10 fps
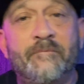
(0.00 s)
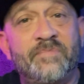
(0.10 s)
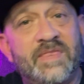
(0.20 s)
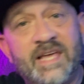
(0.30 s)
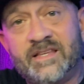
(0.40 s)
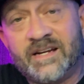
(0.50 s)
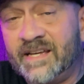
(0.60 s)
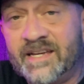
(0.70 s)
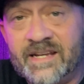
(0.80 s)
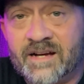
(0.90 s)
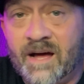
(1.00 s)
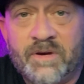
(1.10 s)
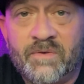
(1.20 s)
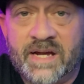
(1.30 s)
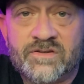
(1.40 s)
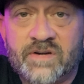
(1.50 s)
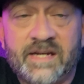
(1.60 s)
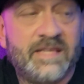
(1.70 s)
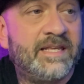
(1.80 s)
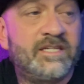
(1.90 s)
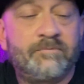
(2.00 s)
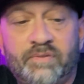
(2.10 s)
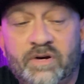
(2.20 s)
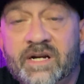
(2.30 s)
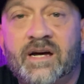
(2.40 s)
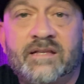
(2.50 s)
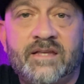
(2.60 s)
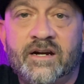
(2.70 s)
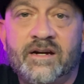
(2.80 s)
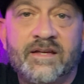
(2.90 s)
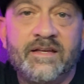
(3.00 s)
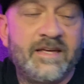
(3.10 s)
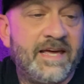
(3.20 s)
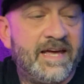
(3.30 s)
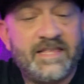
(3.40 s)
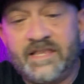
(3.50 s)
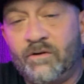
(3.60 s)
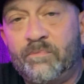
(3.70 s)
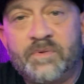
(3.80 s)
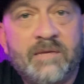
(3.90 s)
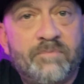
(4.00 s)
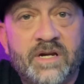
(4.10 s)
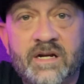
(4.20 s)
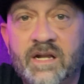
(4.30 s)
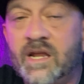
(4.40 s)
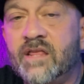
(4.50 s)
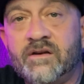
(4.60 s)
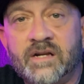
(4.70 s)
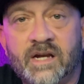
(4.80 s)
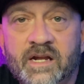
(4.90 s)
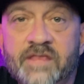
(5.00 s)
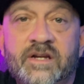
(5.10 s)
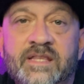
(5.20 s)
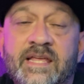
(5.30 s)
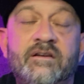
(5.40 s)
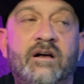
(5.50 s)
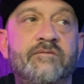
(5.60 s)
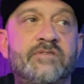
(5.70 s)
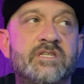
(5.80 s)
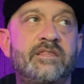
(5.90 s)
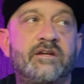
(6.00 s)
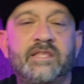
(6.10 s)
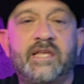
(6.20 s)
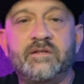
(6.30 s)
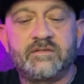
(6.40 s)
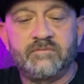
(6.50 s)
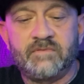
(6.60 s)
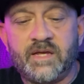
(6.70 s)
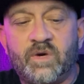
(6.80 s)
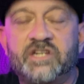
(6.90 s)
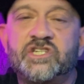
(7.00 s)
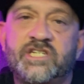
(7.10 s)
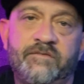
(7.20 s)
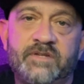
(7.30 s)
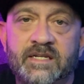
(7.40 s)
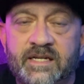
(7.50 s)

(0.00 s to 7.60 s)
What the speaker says: that they're gonna get a copyright strike, and they put it out there, and then they'll keep putting another and another, and then all of a sudden they want to shift into